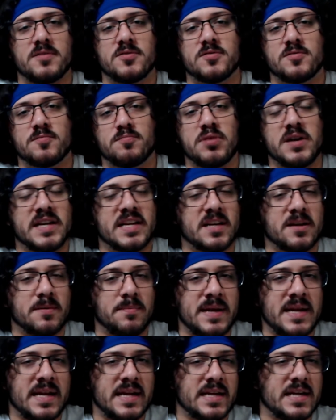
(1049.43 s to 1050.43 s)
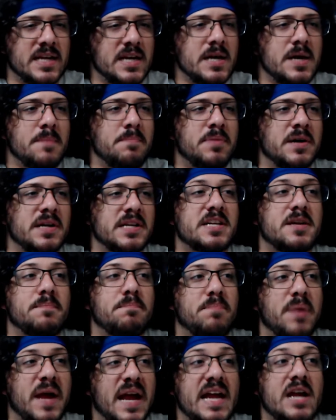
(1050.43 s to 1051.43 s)
pretty comedic, but
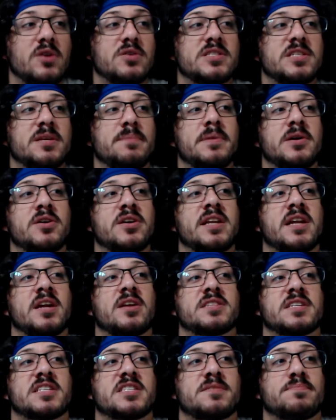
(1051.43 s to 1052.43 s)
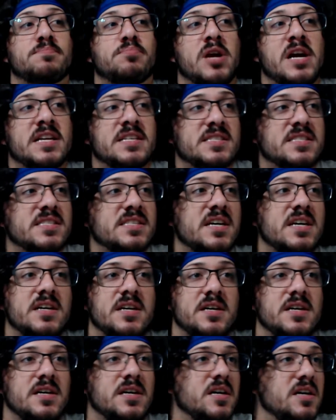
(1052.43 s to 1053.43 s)
compared to Millionaire's Express,
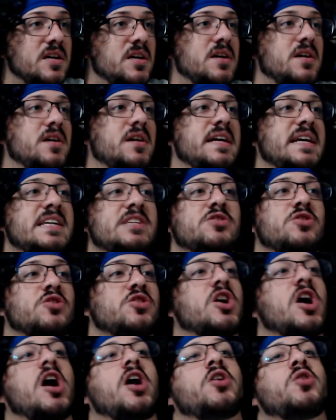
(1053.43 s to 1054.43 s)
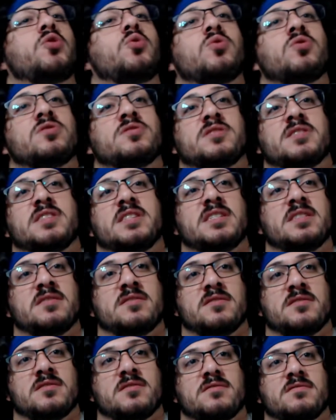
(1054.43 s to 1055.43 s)
Eastern Condors
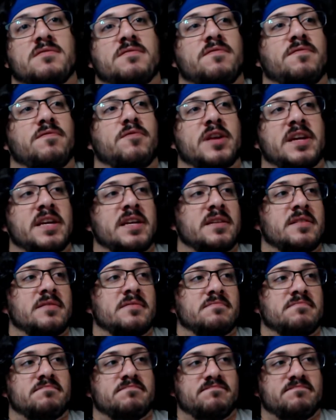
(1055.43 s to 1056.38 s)
is frickin'